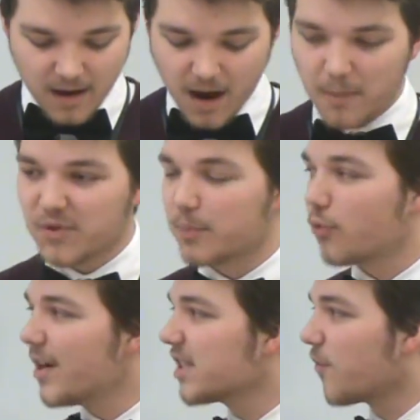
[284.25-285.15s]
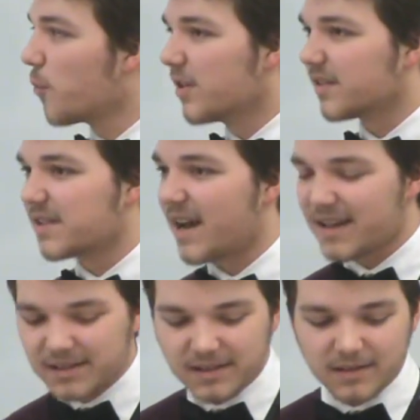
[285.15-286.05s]
um, the price of a wheel
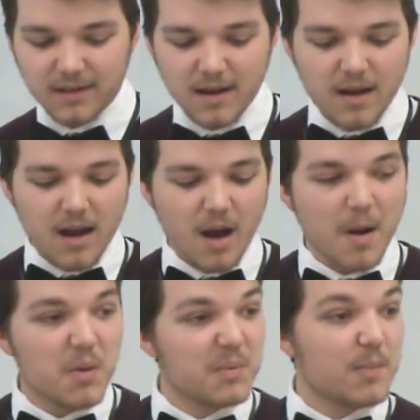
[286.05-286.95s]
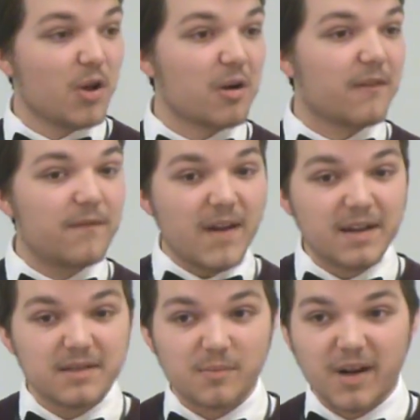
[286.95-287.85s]
tax, um, how people are
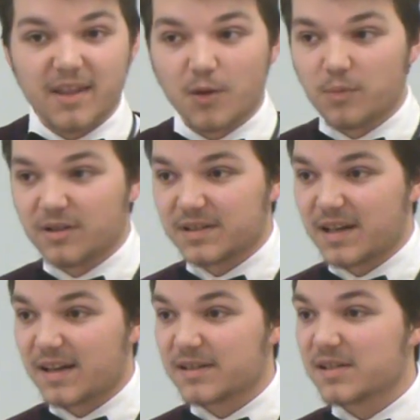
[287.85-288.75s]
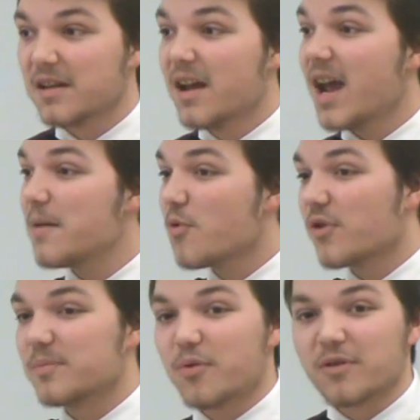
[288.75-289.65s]
affected by that wheel tax, and
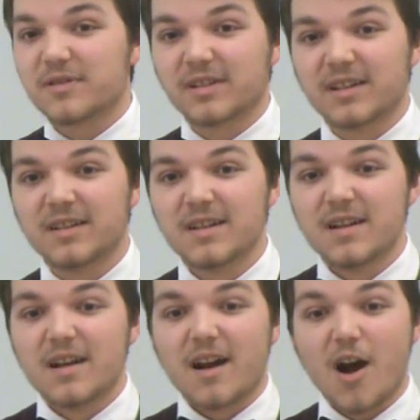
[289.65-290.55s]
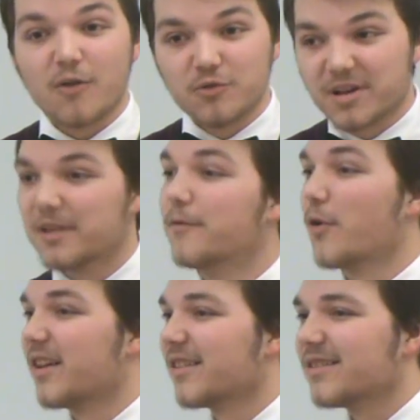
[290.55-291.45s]
more importantly, how you can
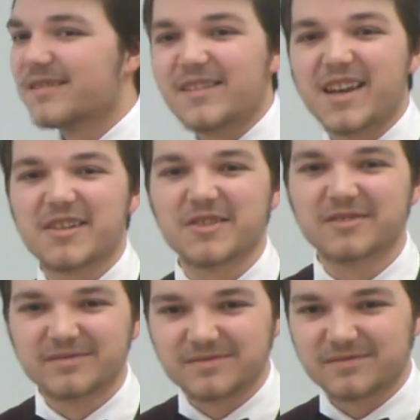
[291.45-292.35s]
avoid it. Thank you.